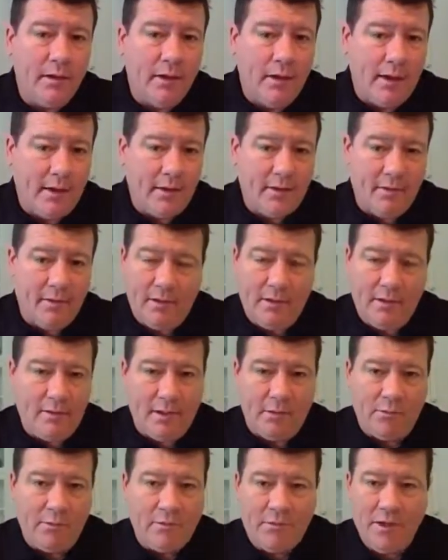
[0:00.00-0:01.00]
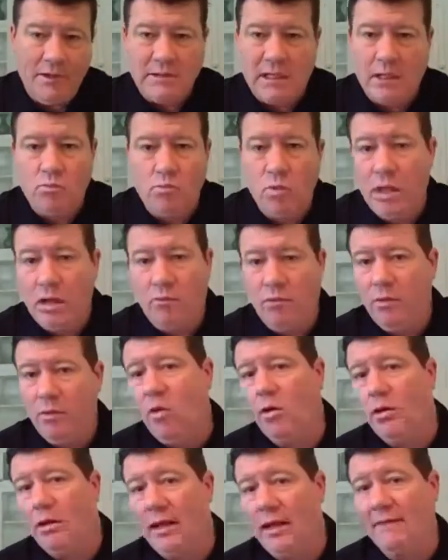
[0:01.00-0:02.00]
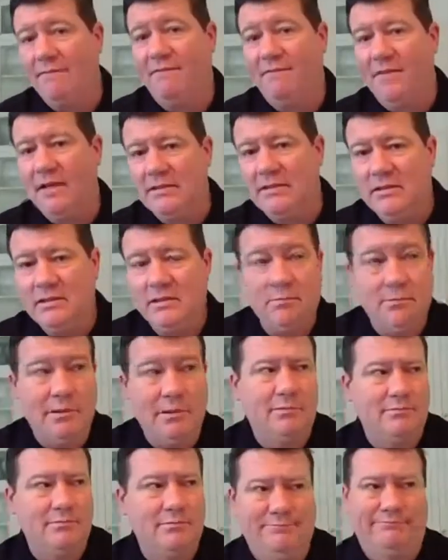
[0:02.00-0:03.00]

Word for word: and there were things like, well, we want life vests. I mean,